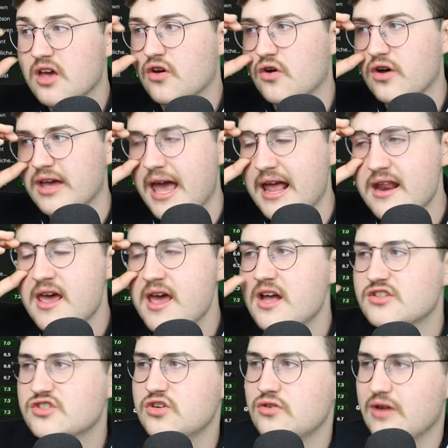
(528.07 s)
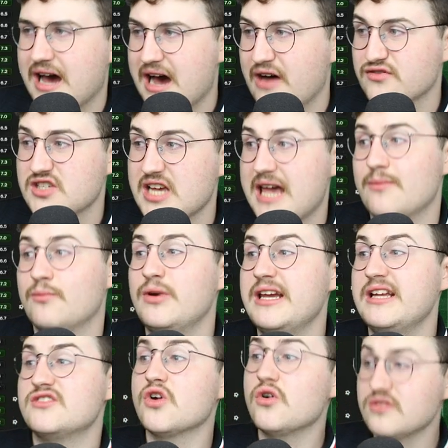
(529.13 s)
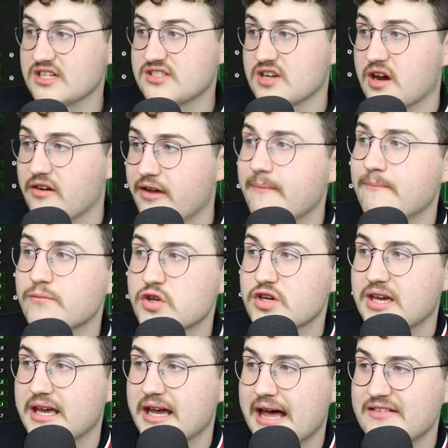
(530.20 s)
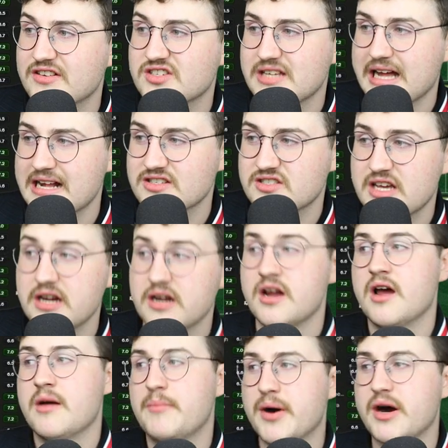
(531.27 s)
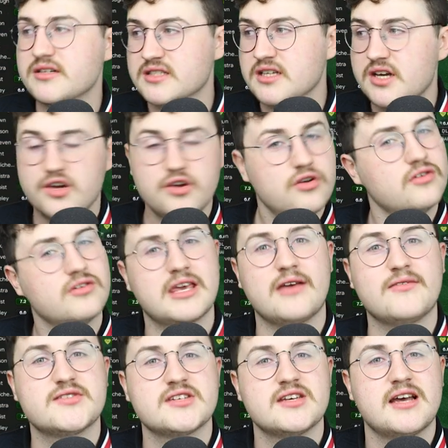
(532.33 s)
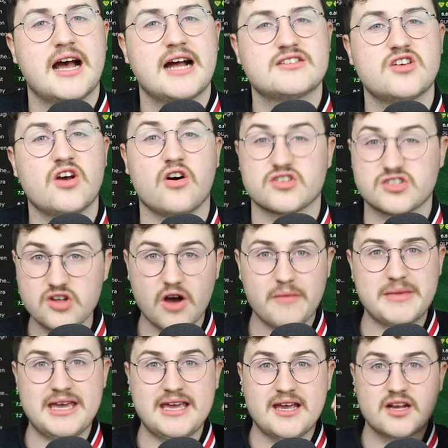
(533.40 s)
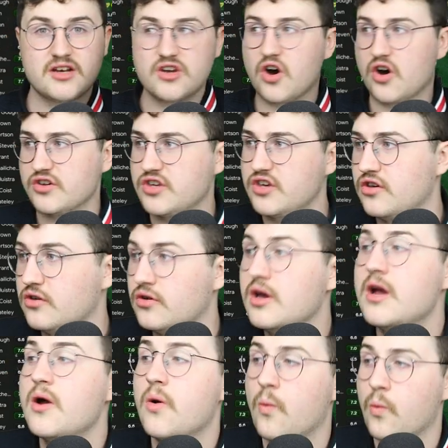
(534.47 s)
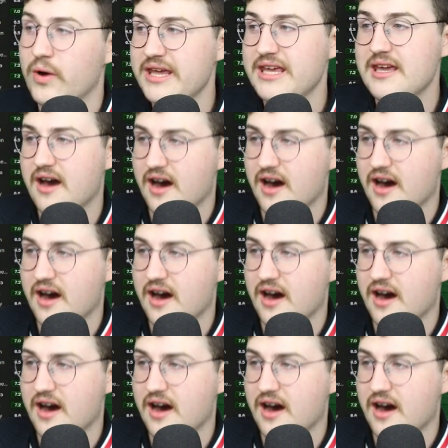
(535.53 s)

going in to half time? We don't deserve it, looking at the stats there. But who gives a toss? Not me, not you. We